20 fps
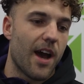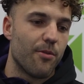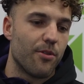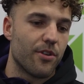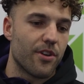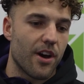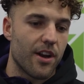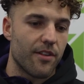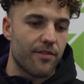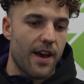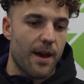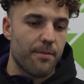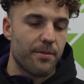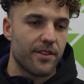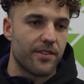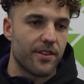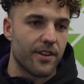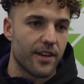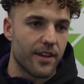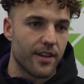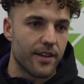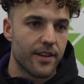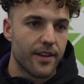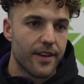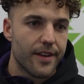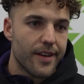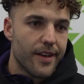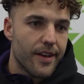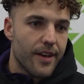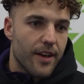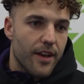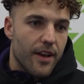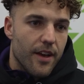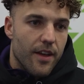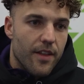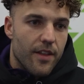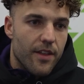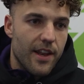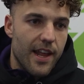we're kind of happy to.